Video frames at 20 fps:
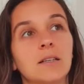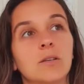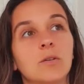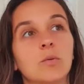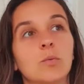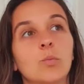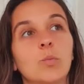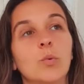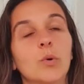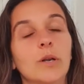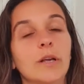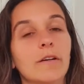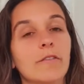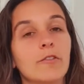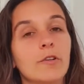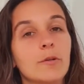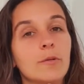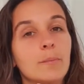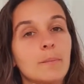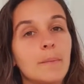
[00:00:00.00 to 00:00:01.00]
whatever
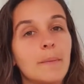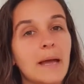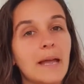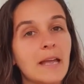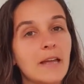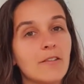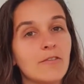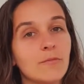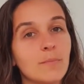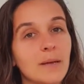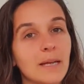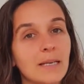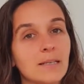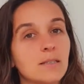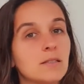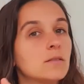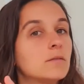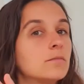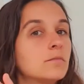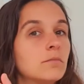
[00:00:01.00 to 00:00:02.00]
it may have meant
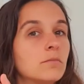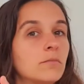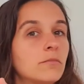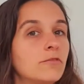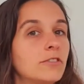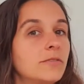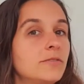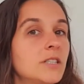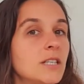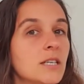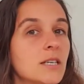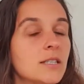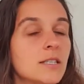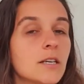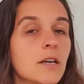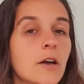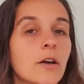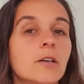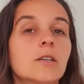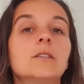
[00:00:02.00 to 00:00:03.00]
50 years
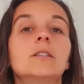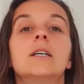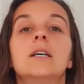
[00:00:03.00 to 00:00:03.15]
ago